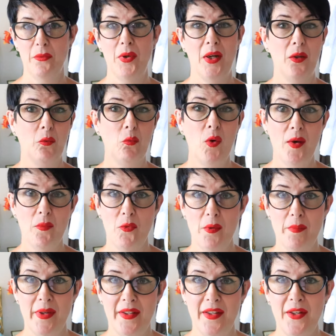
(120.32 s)
well, one
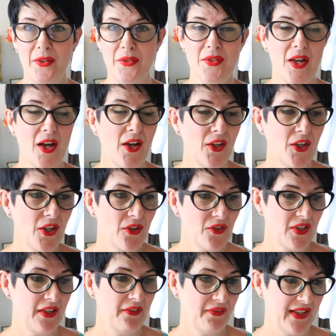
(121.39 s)
woman who's
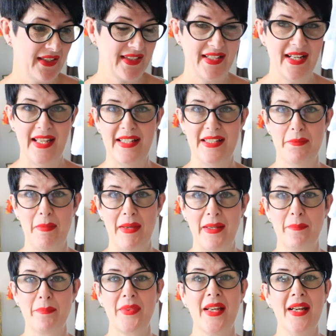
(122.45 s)
hugely fascinated
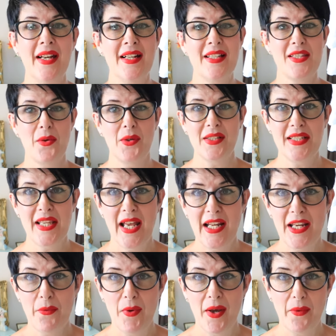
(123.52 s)
me. So I'll tell
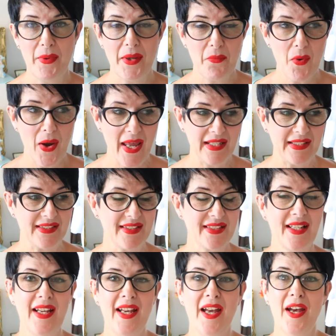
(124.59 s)
you where we went.
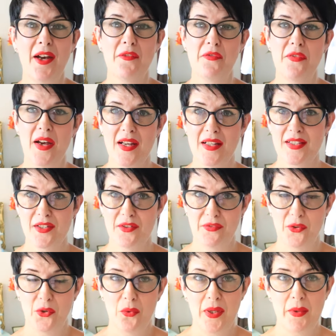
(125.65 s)
First of
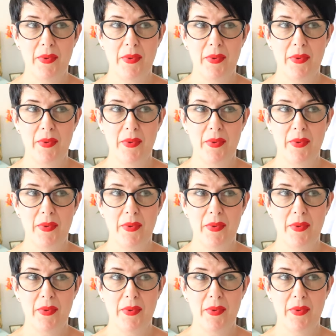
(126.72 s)
all, we